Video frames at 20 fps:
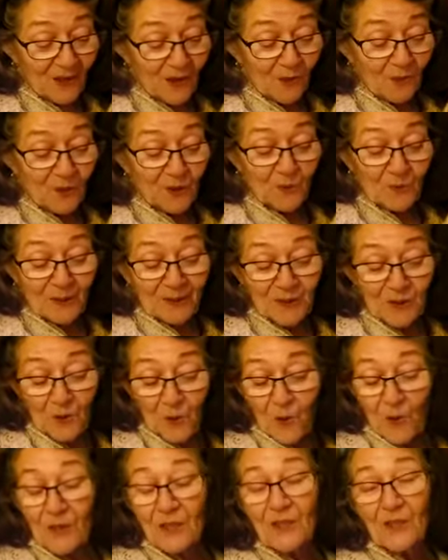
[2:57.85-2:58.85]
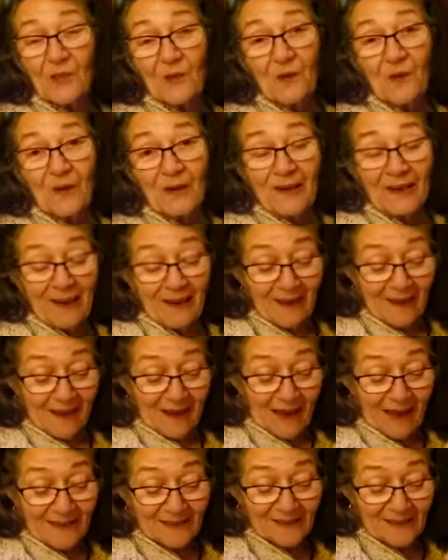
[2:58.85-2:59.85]
which went door to door
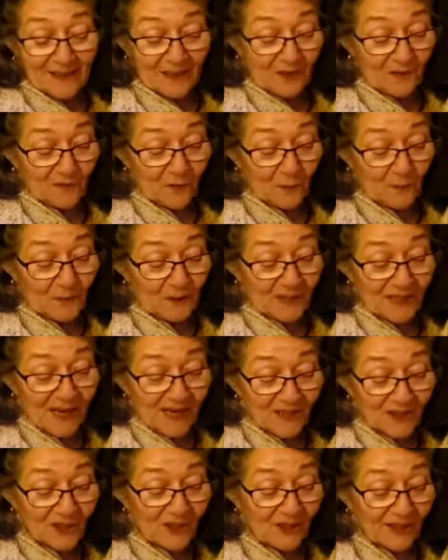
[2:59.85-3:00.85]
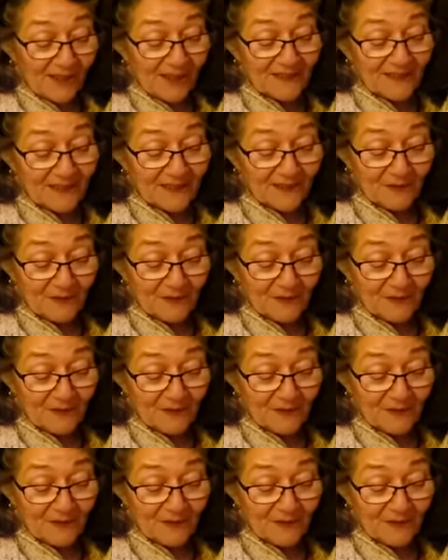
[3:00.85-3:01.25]
asking for protection against